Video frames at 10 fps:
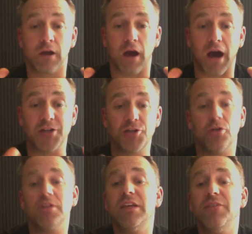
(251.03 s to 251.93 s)
I do
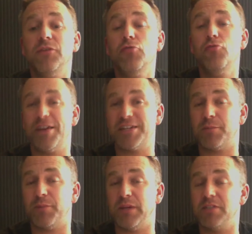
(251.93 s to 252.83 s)
not give you
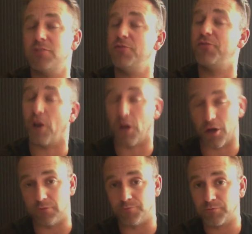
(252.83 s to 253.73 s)
recipes to
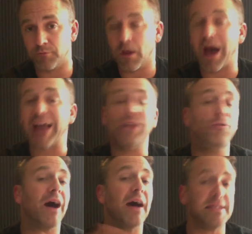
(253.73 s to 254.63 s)
follow. I give
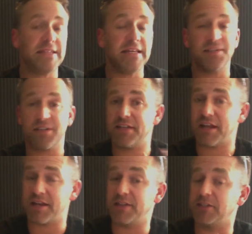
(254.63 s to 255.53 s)
you ideas and
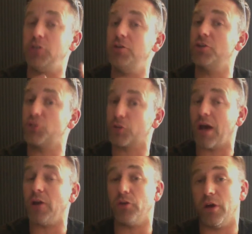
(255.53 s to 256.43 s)
techniques that you can
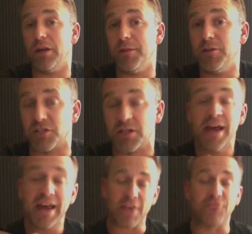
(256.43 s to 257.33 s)
try in your own images.
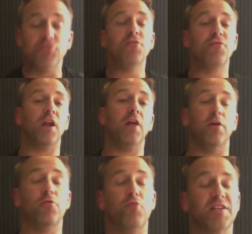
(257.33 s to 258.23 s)
If you follow
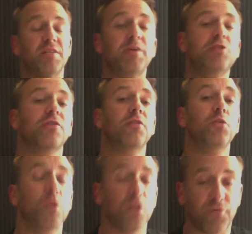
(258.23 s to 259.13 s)
a recipe-driven
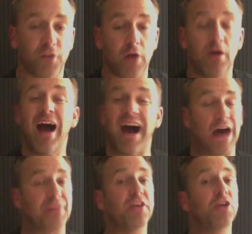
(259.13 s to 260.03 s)
workflow, I
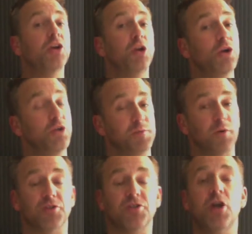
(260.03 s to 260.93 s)
think you're gonna lose
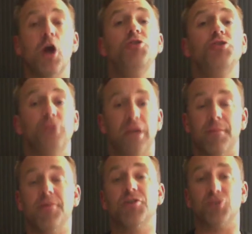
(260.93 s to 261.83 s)
because no two
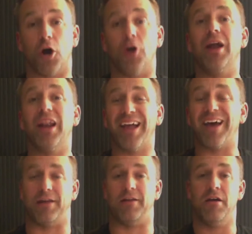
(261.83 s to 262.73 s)
images are
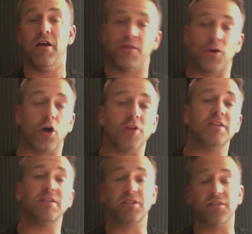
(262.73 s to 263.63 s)
alike. The
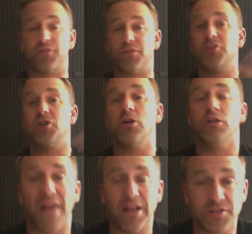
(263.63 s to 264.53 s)
content is different, the tonal
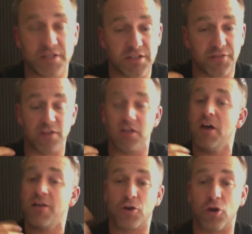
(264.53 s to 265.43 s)
values is different,
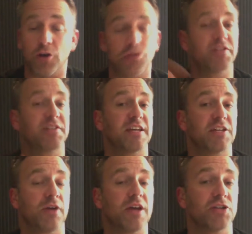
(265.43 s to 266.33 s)
the contrast, the
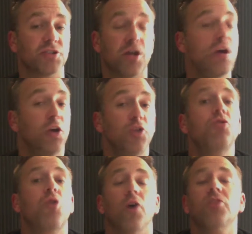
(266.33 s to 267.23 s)
saturation. So you
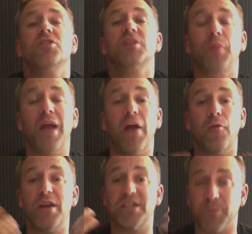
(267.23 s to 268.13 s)
can't just apply a
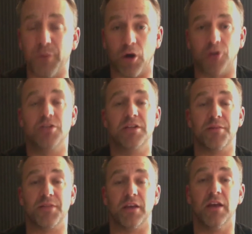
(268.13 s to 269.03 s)
recipe onto
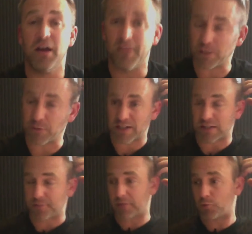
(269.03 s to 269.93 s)
something. That's why I
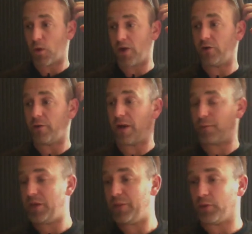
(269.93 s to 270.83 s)
sometimes wonder about
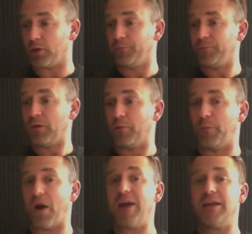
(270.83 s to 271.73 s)
people
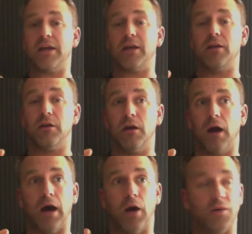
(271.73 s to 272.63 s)
buying,
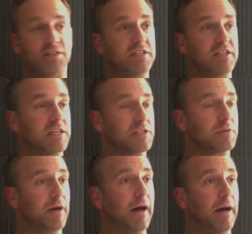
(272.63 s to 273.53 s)
what's these things?
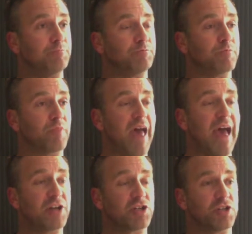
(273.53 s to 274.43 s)

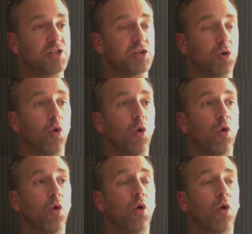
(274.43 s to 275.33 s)
Actions
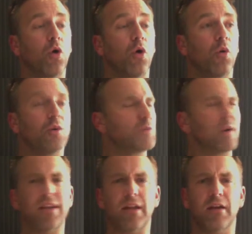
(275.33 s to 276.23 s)
or, what's the one
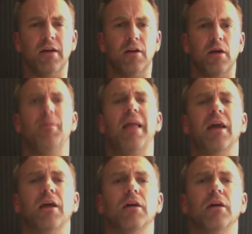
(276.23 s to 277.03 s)
in, I'm blank.